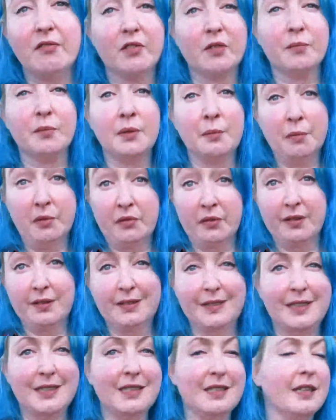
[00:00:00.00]
from them, other than
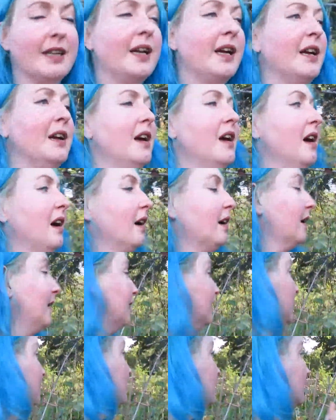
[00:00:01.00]
these today,
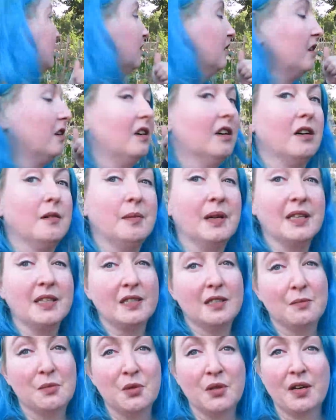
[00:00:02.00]
and I'm
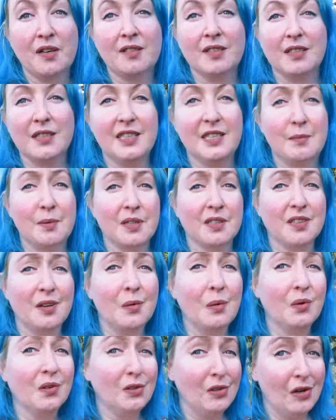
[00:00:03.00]
letting them all go to seed because I
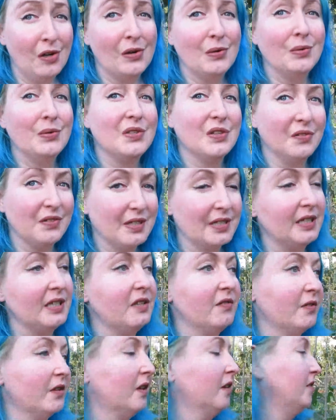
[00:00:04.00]
want loads of
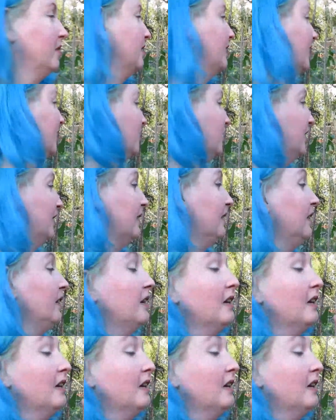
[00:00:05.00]
seed for those next year.